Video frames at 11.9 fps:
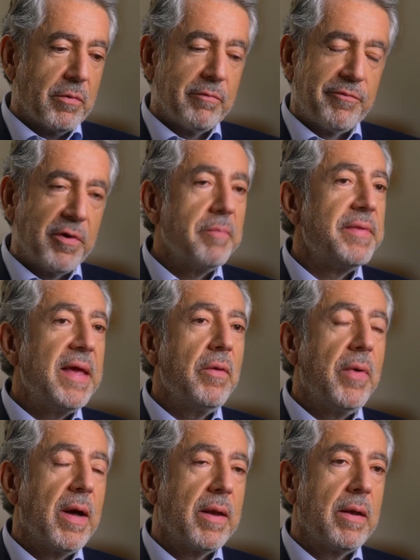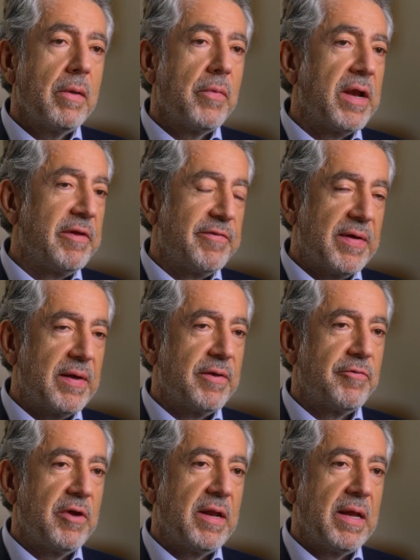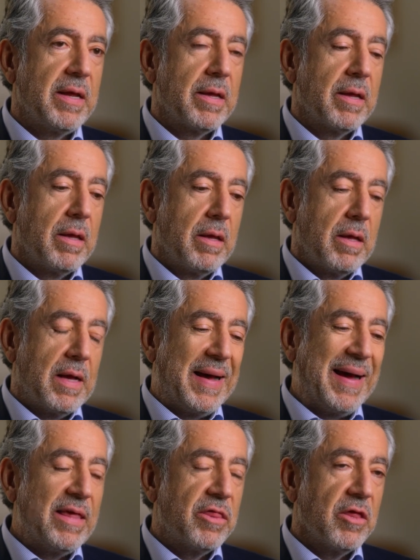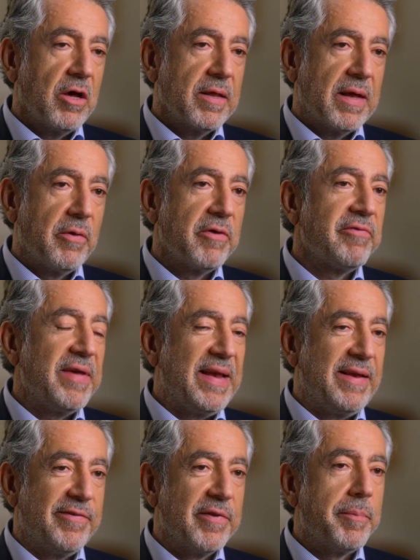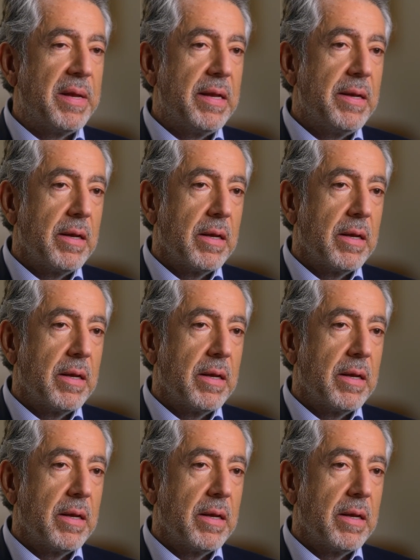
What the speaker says: from day one, when I started trading, I thought I was very disciplined